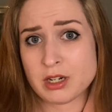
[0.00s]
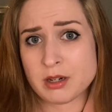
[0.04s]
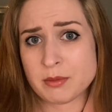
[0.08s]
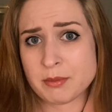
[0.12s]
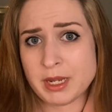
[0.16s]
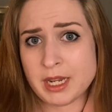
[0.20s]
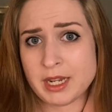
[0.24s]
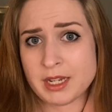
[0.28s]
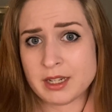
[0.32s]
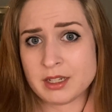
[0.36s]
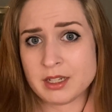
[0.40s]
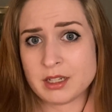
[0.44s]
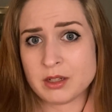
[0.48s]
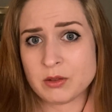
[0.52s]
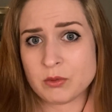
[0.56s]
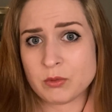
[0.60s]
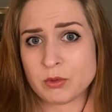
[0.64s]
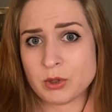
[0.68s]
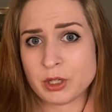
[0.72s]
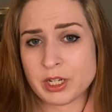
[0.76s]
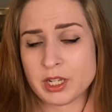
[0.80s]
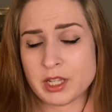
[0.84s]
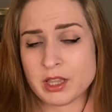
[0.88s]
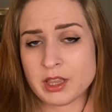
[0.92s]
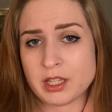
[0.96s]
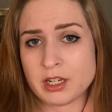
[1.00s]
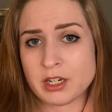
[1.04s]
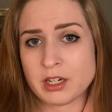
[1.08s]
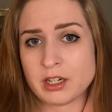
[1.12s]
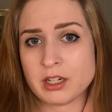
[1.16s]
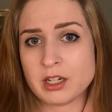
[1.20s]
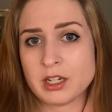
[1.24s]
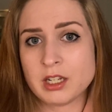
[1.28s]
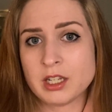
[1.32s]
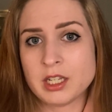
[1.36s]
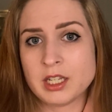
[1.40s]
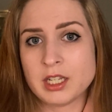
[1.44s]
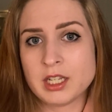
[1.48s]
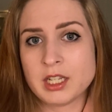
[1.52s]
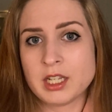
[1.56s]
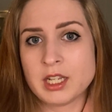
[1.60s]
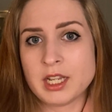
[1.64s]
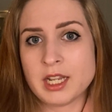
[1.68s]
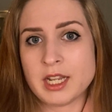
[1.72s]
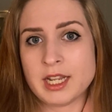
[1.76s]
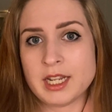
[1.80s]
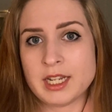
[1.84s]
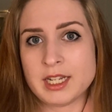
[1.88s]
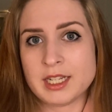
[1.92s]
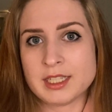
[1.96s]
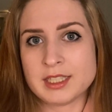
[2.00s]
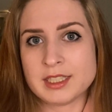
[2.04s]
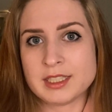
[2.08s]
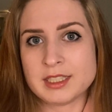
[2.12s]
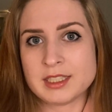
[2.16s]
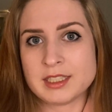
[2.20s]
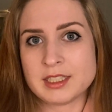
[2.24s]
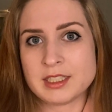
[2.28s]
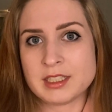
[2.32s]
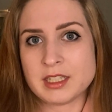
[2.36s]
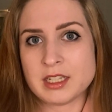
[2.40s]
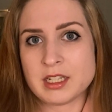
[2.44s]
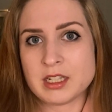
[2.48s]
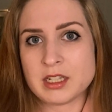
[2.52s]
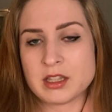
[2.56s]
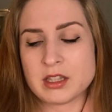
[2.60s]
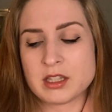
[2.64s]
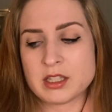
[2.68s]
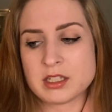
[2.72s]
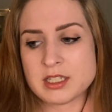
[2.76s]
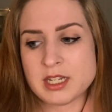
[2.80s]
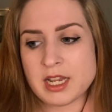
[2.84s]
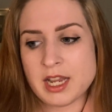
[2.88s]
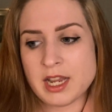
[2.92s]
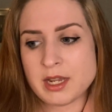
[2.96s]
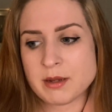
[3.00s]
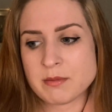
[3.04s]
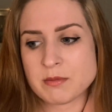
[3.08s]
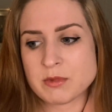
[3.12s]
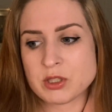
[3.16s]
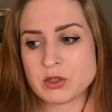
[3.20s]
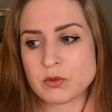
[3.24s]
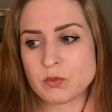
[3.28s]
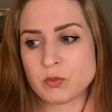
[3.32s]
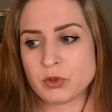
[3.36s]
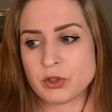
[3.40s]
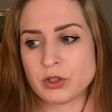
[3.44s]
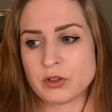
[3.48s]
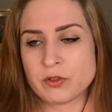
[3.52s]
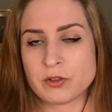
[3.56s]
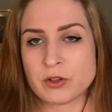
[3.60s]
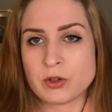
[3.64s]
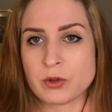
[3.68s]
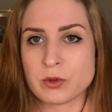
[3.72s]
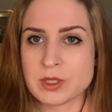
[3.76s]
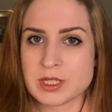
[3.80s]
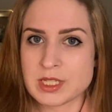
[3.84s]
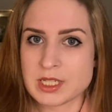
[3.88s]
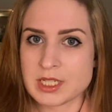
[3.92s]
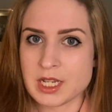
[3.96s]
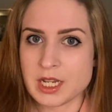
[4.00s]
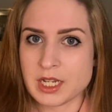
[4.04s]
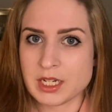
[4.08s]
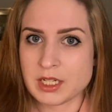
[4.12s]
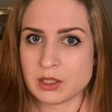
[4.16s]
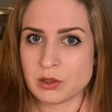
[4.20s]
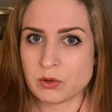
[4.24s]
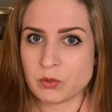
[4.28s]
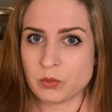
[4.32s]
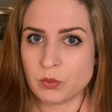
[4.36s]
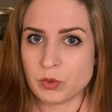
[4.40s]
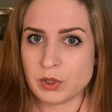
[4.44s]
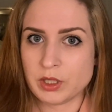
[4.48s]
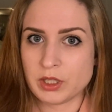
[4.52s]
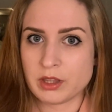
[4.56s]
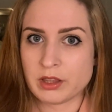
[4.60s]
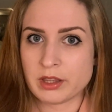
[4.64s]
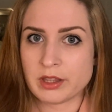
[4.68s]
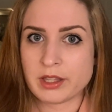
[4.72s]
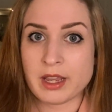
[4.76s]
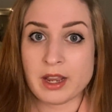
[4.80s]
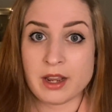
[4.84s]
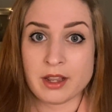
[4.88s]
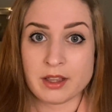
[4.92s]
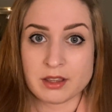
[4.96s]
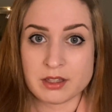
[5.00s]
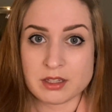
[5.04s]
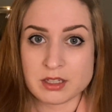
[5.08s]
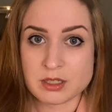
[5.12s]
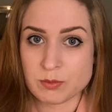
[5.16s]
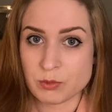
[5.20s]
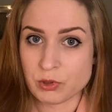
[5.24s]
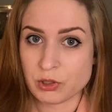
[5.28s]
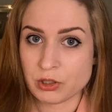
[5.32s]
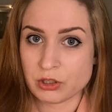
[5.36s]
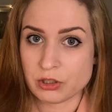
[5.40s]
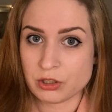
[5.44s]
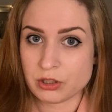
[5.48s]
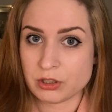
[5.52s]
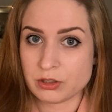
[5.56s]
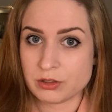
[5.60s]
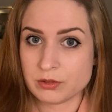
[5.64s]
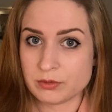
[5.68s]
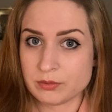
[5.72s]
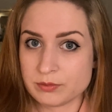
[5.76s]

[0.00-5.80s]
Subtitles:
man working there. And the times would have coincided with Kathy's murder.